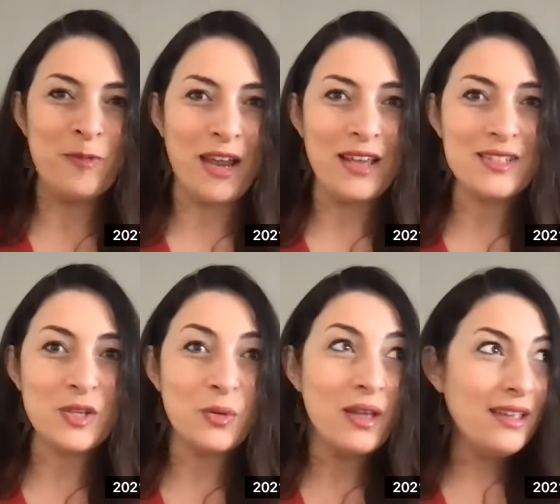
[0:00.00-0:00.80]
right?
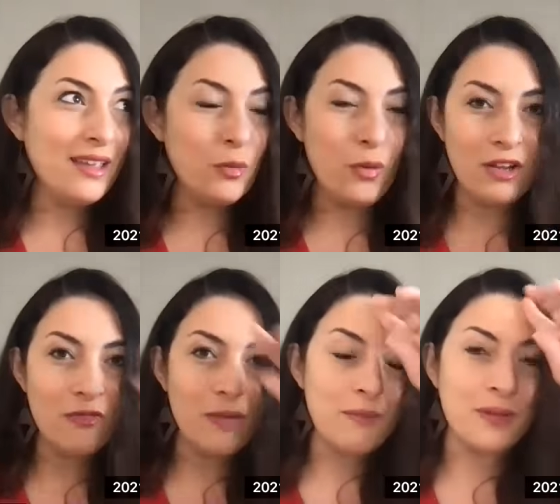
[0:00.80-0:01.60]
So in one
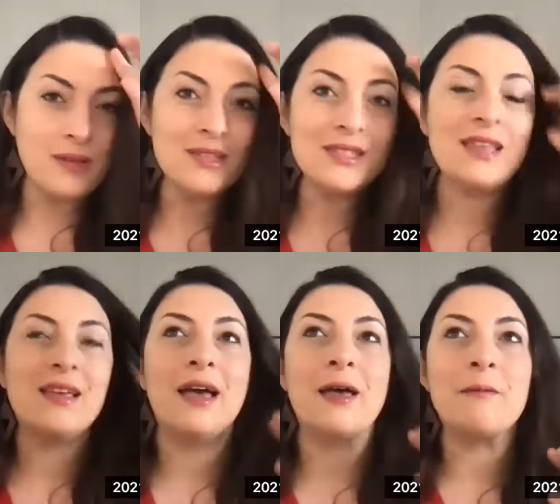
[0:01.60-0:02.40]
of my builds,
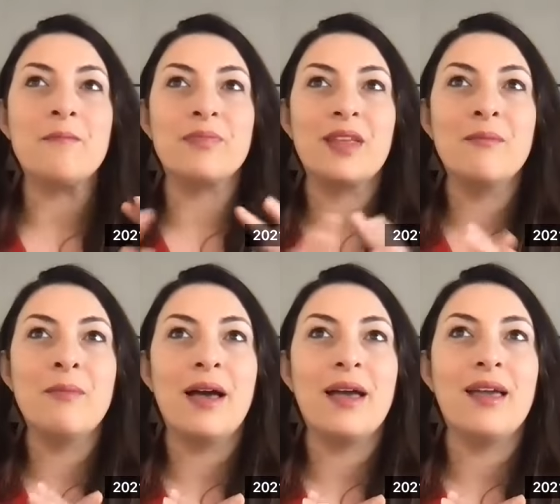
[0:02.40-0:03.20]
um,
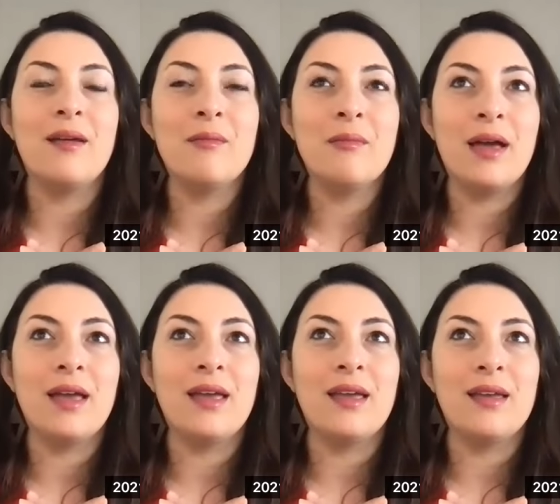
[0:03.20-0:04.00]
my
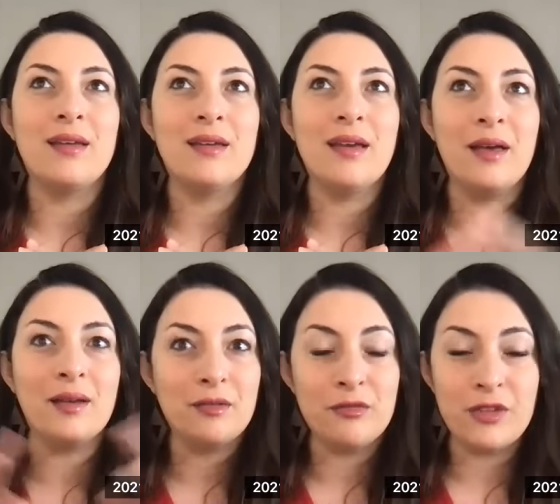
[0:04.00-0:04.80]
my
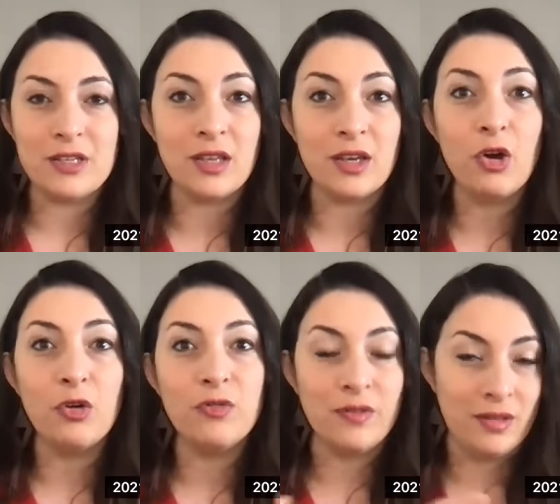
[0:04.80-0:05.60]
uh, vi- the
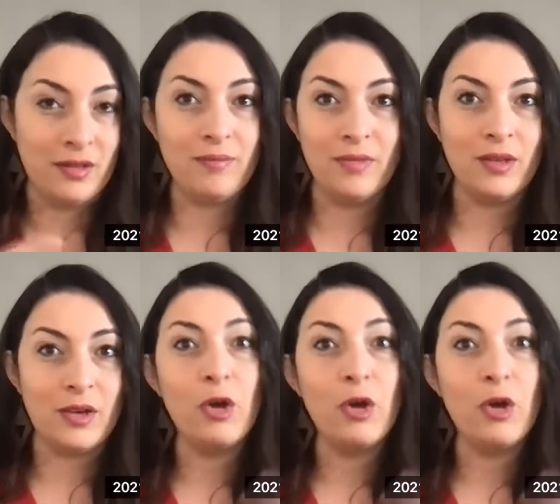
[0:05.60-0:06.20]
co the the